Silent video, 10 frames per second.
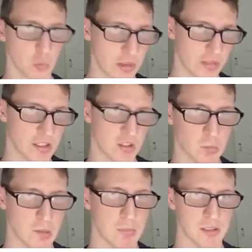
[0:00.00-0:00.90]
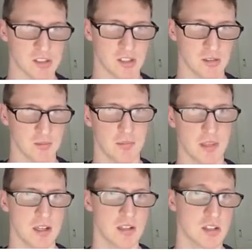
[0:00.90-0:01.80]
with Kindle publishing.
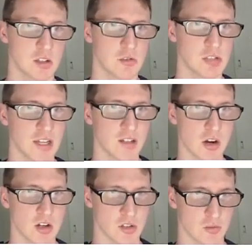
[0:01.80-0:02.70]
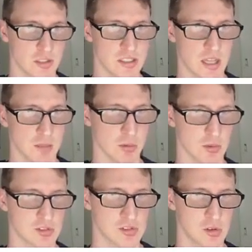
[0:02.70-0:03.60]
So you take notice of his other
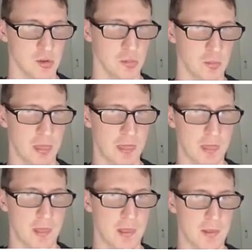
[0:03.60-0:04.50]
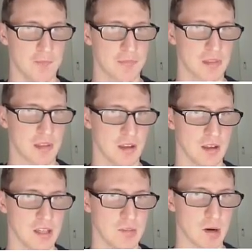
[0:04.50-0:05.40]
books too.
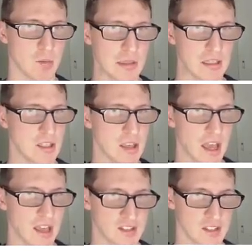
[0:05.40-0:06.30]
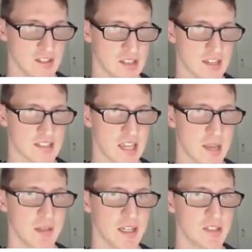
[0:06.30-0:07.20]
He probably has the exact
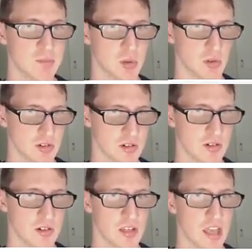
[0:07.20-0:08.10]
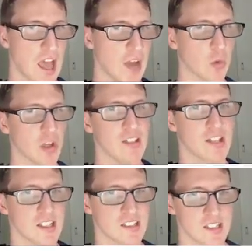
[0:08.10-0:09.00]
same in each book. And what he
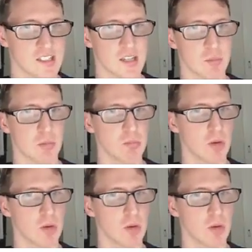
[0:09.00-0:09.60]
does is he'll